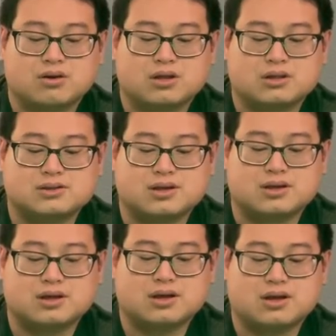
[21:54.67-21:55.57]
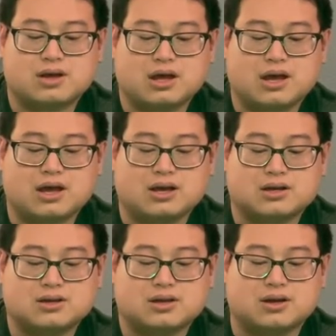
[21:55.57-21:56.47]
let's see,
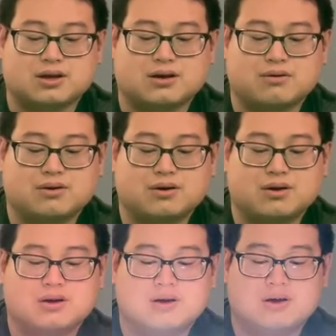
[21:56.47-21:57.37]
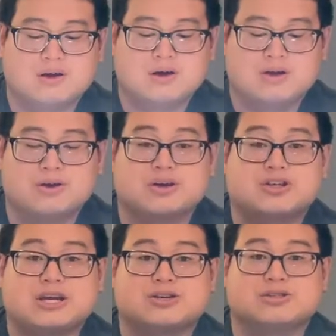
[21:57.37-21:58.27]
here you go. You can
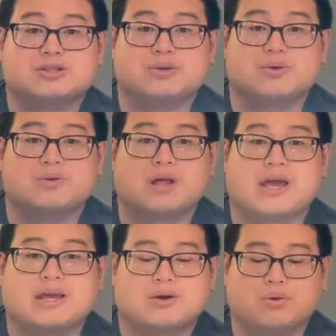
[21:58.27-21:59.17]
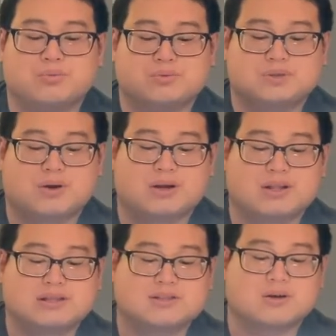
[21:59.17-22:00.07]
change it to like, oops, sorry,
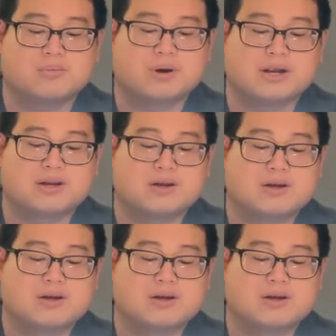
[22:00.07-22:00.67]
that's a little bright.